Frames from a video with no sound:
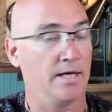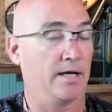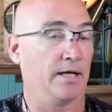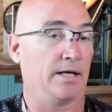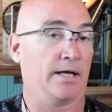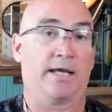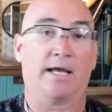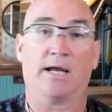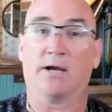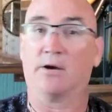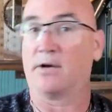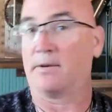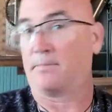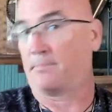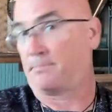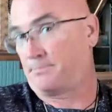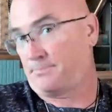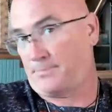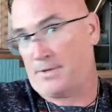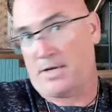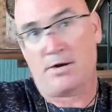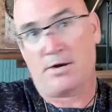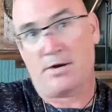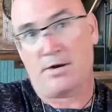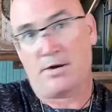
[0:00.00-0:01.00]
and I carry
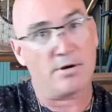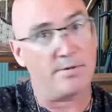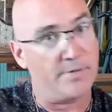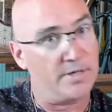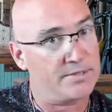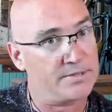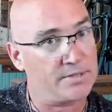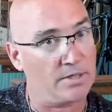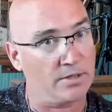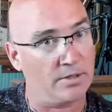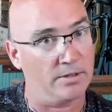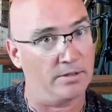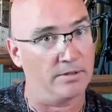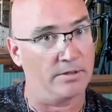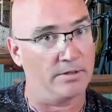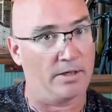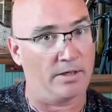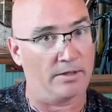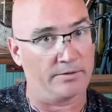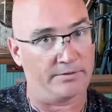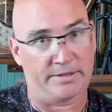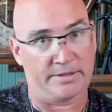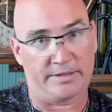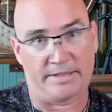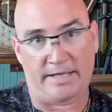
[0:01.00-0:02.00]
pyramids all
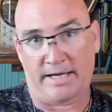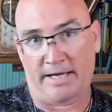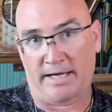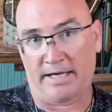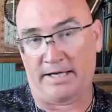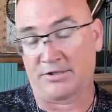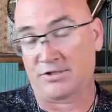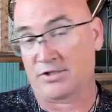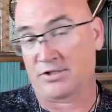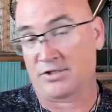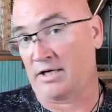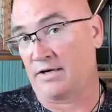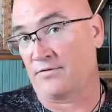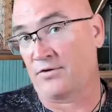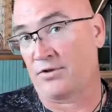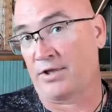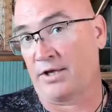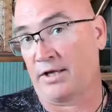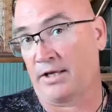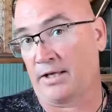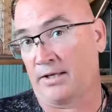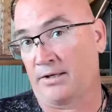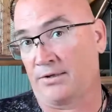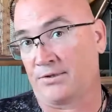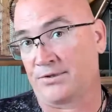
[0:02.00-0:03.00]
along the dash and
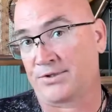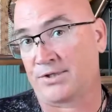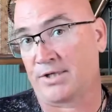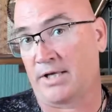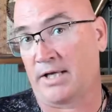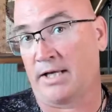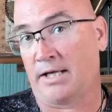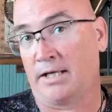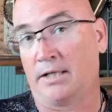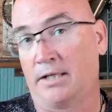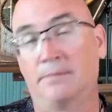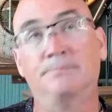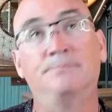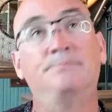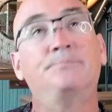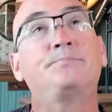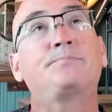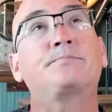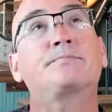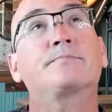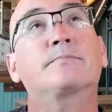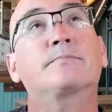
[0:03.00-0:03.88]
everything else. And